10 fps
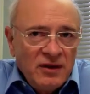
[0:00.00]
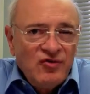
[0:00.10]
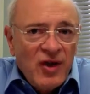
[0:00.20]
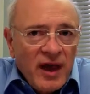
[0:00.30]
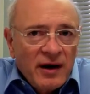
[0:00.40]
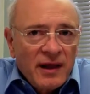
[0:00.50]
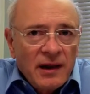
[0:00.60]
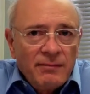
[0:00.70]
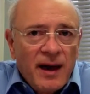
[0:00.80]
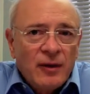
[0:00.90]

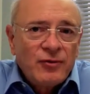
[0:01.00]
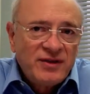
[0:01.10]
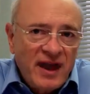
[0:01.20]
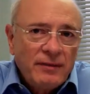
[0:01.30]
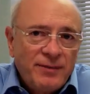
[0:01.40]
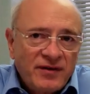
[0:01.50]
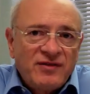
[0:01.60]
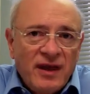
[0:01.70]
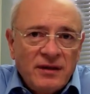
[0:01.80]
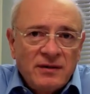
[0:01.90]
general about
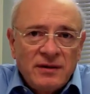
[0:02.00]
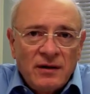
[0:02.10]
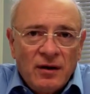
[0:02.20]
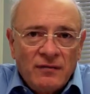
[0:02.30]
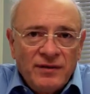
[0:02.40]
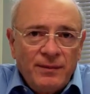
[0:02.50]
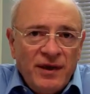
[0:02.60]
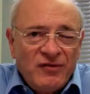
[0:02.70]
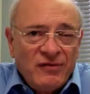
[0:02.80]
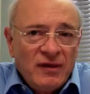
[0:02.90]
10% of the
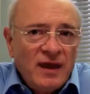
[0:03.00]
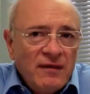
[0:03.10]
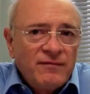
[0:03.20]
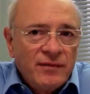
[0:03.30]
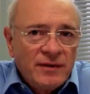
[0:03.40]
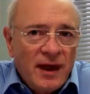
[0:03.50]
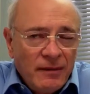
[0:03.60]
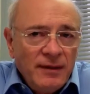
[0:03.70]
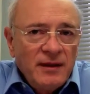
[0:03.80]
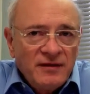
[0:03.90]
patients that have
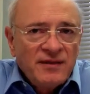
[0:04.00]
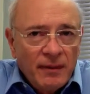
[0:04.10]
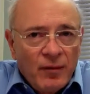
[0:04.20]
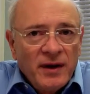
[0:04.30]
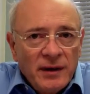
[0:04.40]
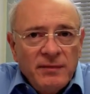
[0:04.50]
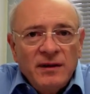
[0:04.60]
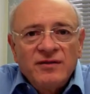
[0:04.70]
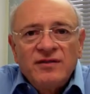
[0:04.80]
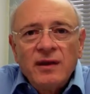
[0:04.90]
diabetes, type 1
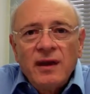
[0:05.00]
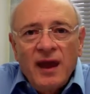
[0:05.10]
diabetes,